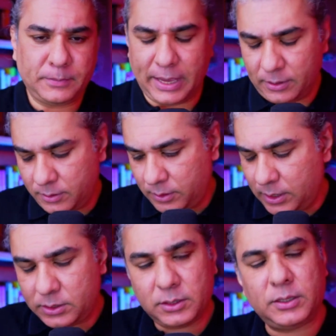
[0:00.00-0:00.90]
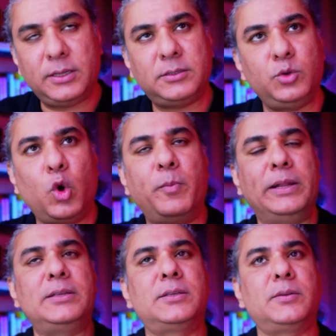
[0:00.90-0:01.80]
And these, these
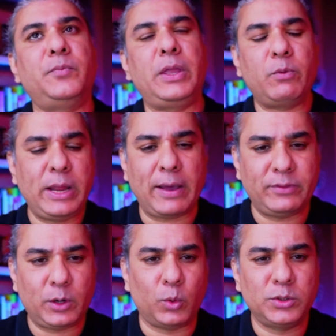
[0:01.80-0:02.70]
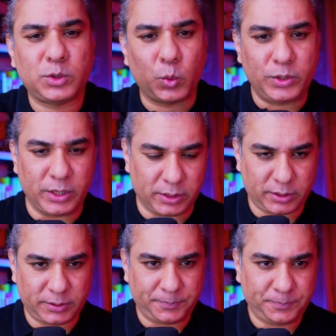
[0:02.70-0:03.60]
nobles, they would have their own
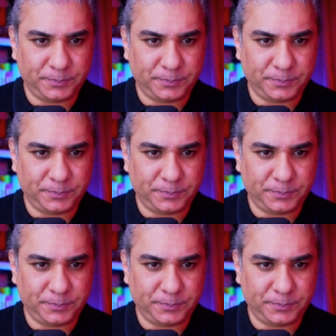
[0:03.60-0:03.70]
soldiers.